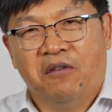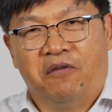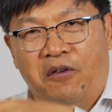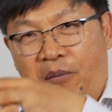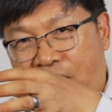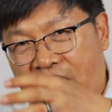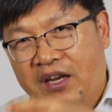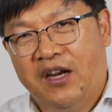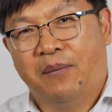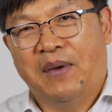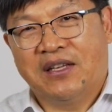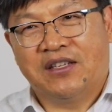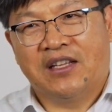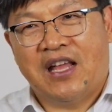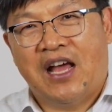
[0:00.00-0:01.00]
familiar
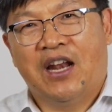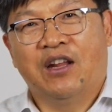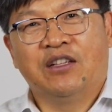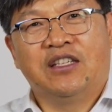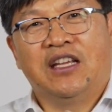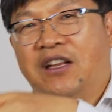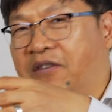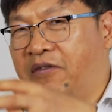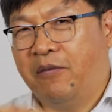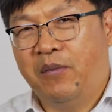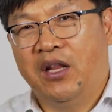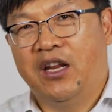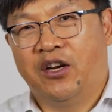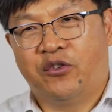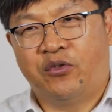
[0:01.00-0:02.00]
methodology, and
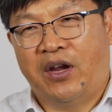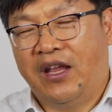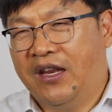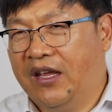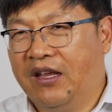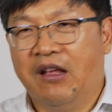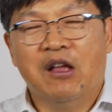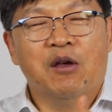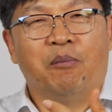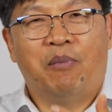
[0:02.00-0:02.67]
familiar training